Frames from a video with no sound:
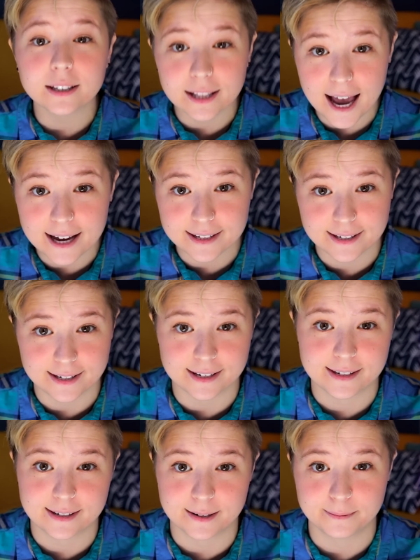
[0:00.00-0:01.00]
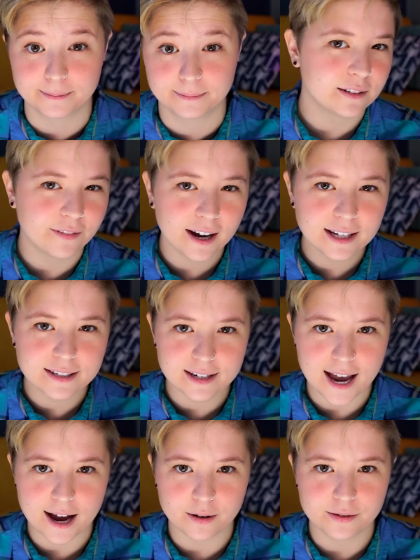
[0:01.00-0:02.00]
class system. It divides
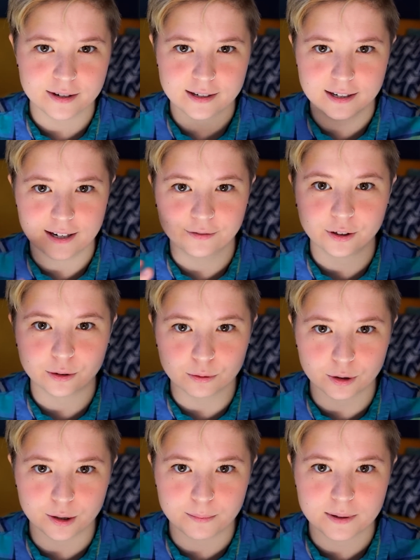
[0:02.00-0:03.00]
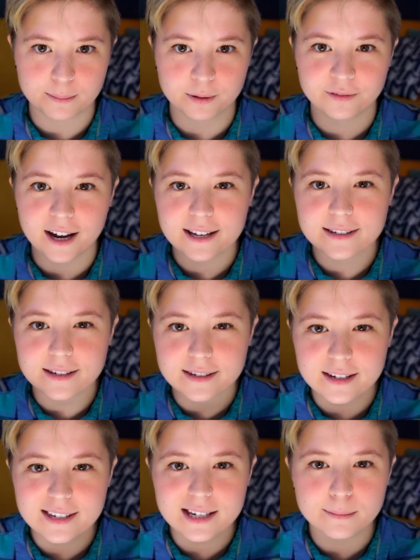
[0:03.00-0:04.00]
nouns into different groups and provides a
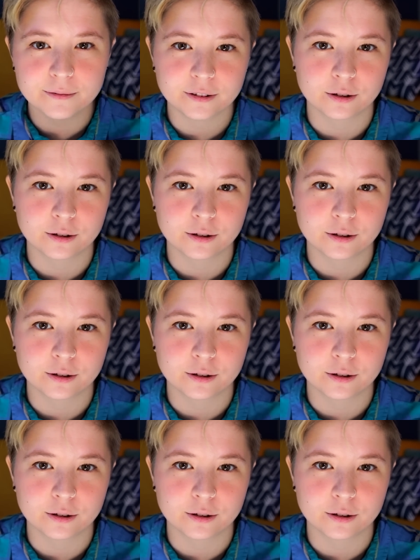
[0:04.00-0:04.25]
system of